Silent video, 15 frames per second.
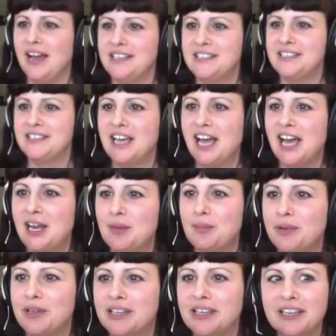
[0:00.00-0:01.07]
if I
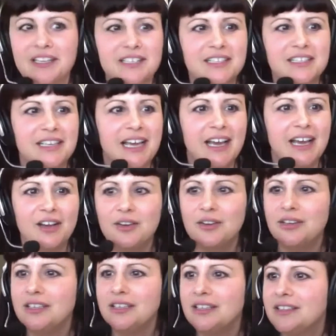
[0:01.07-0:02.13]
type, it gets
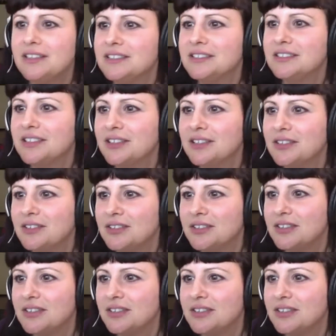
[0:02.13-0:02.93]
loud. So.